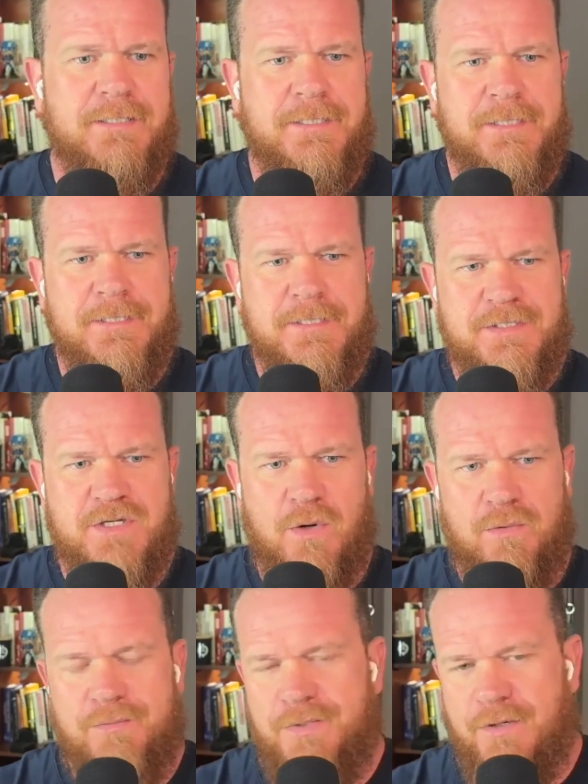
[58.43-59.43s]

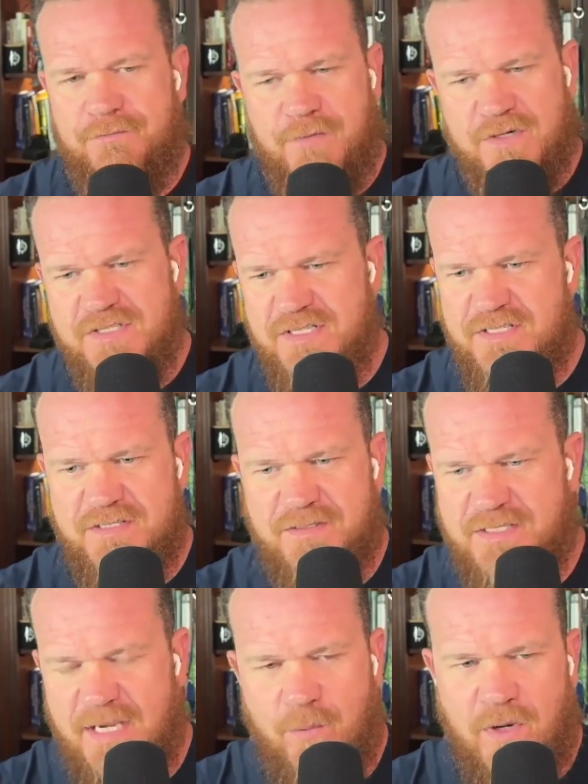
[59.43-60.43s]
So, first let's
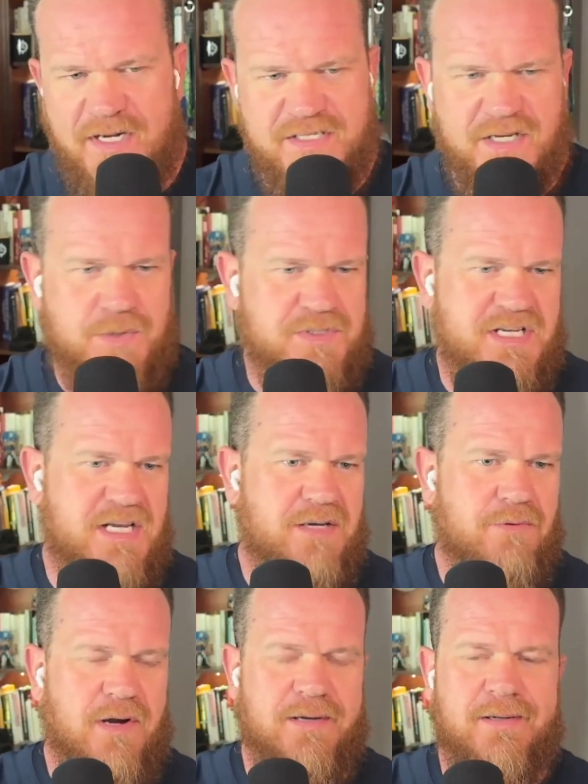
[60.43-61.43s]
say, what is OT,
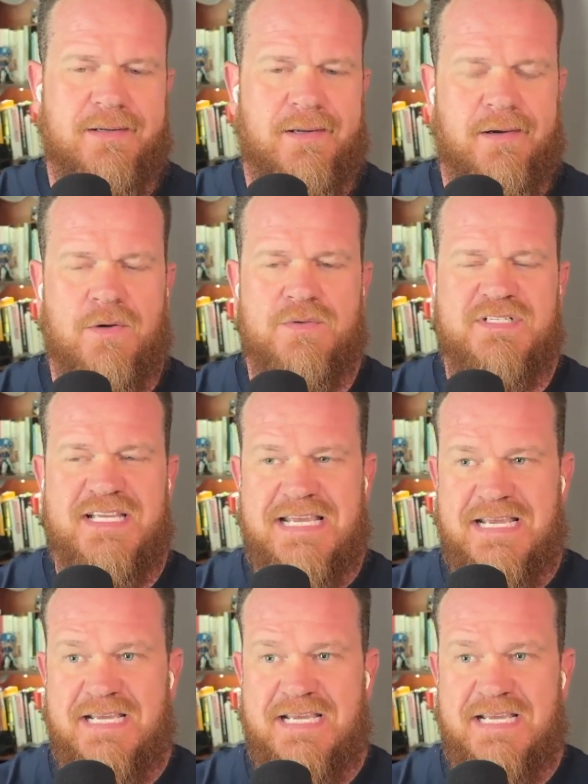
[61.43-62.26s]
right? OT